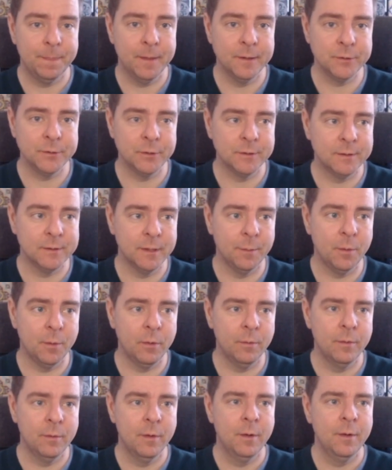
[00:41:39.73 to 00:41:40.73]
As you can see, I'm
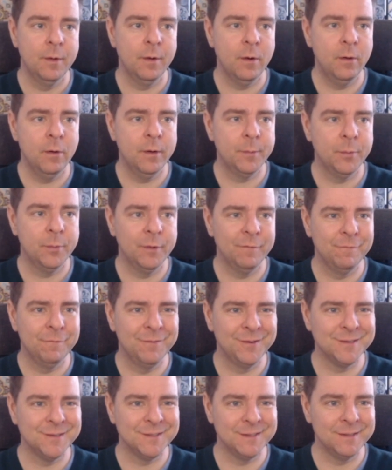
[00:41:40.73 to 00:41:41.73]
already pretty
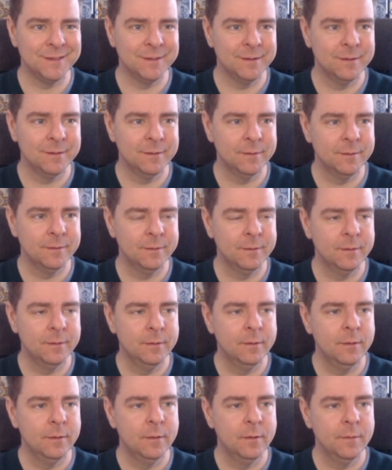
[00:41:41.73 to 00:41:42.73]
fuzzy
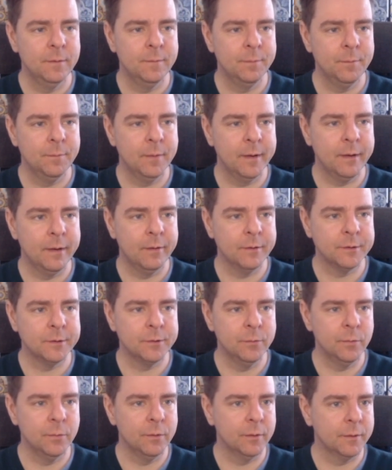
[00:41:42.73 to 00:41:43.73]
about how it
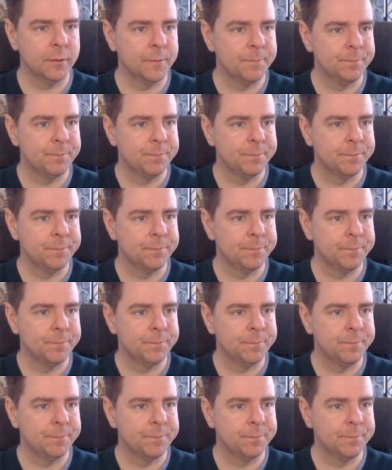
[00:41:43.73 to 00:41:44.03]
should work.